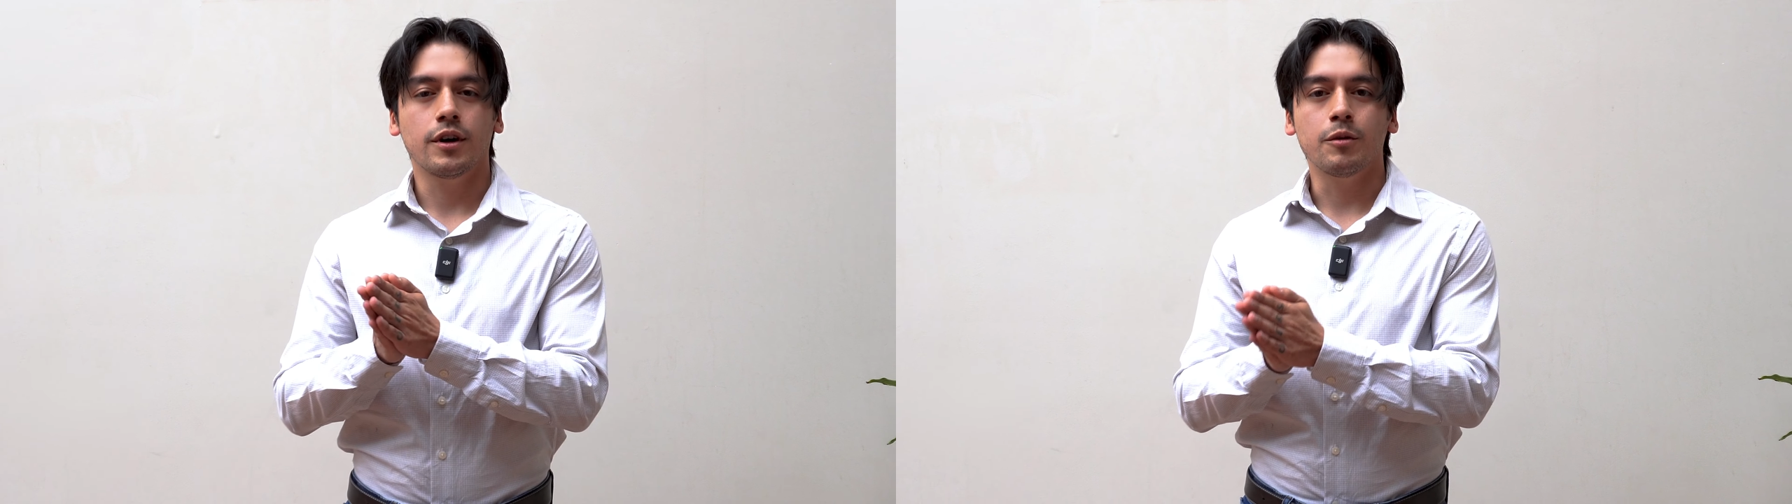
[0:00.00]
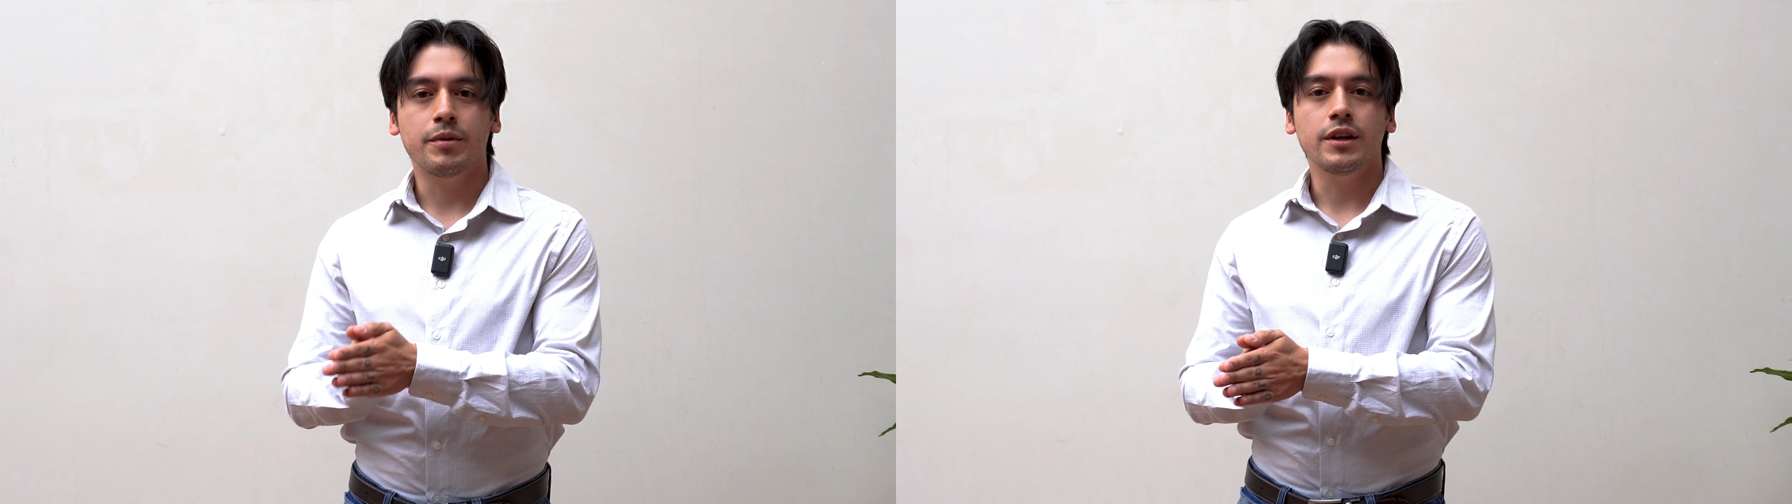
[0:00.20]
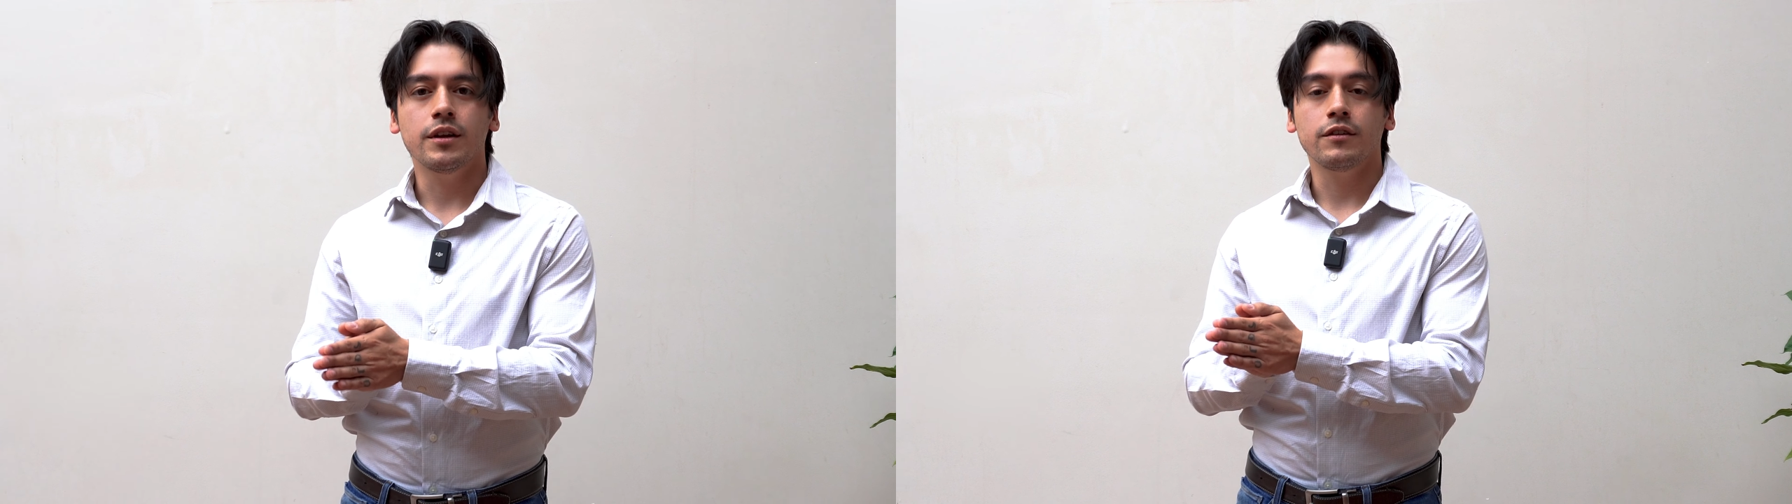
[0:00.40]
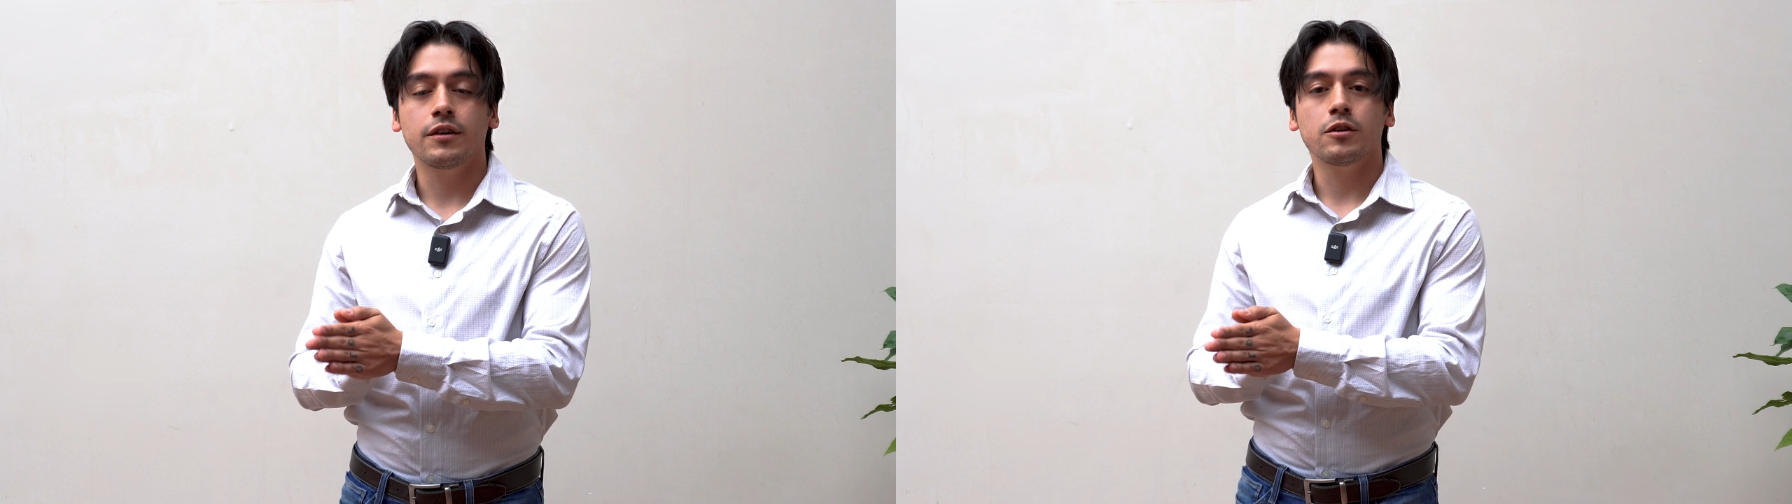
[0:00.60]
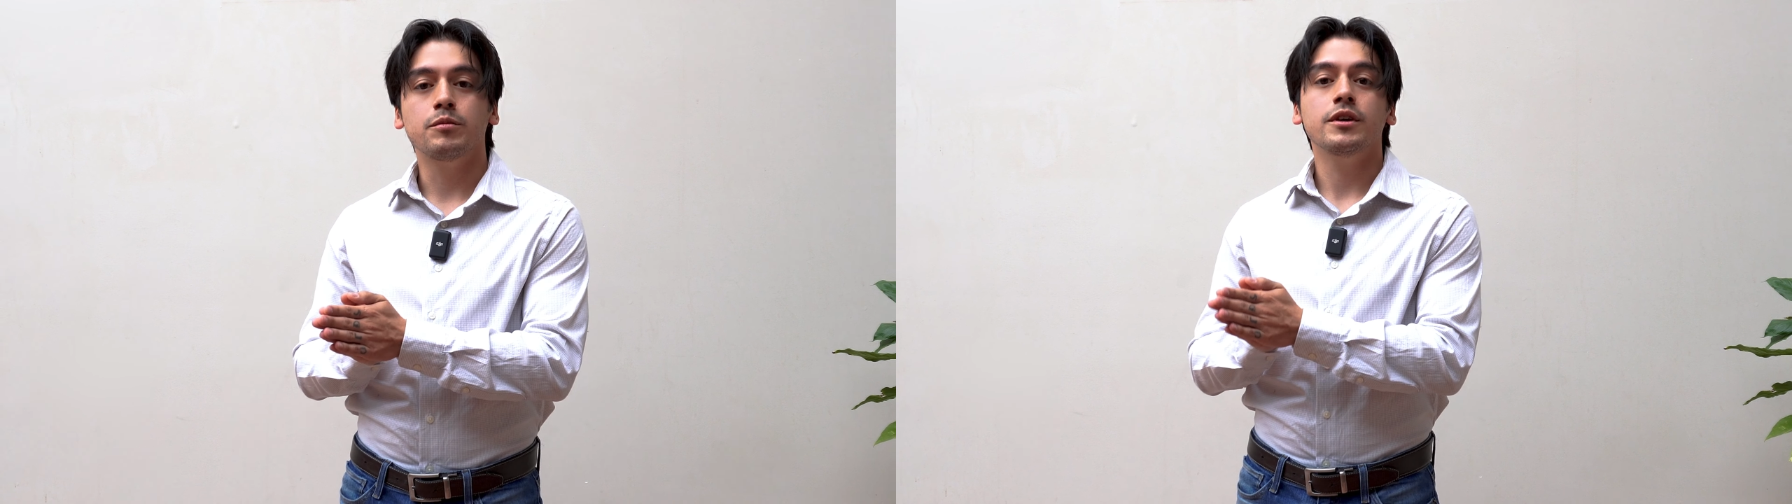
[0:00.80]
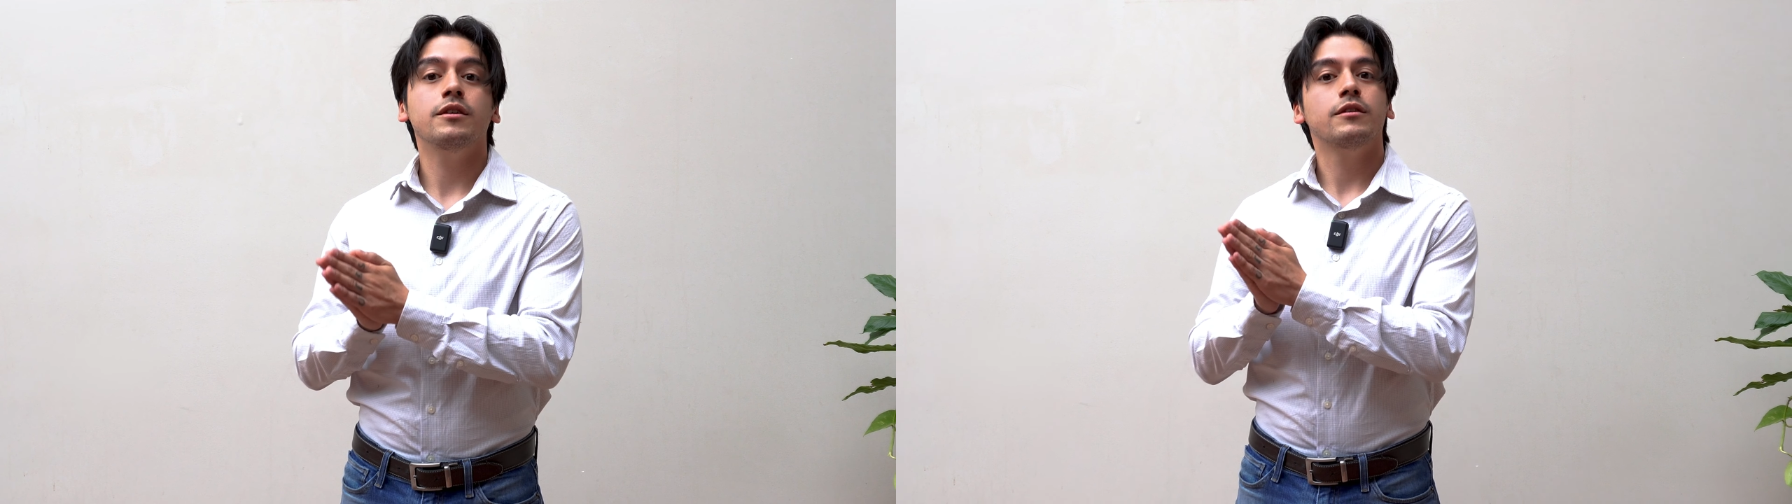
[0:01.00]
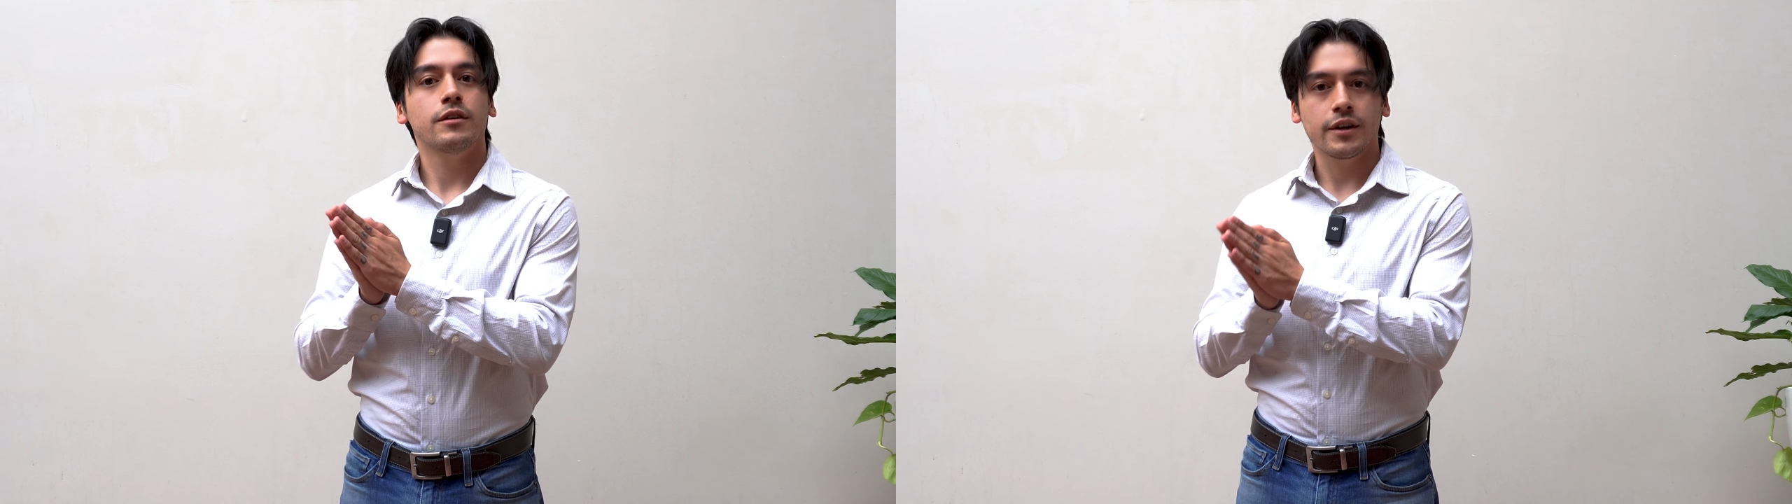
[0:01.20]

opinion is going to be,